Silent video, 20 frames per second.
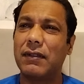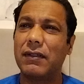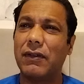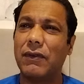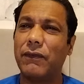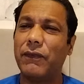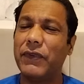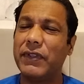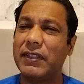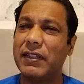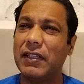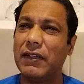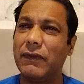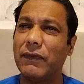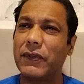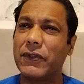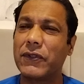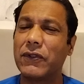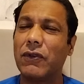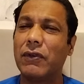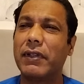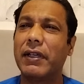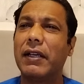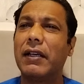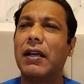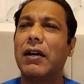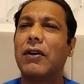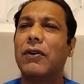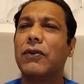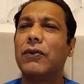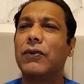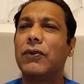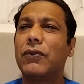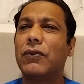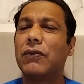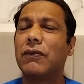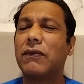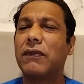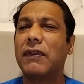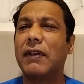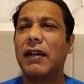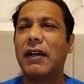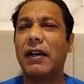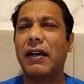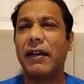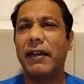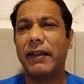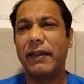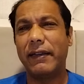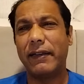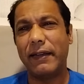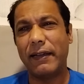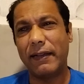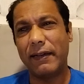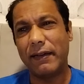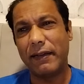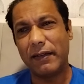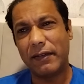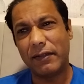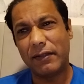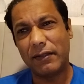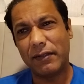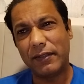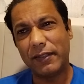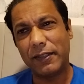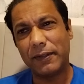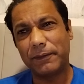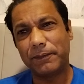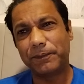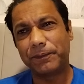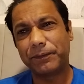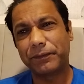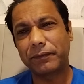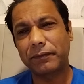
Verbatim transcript: obviously was not allowed to fly in Eritrea.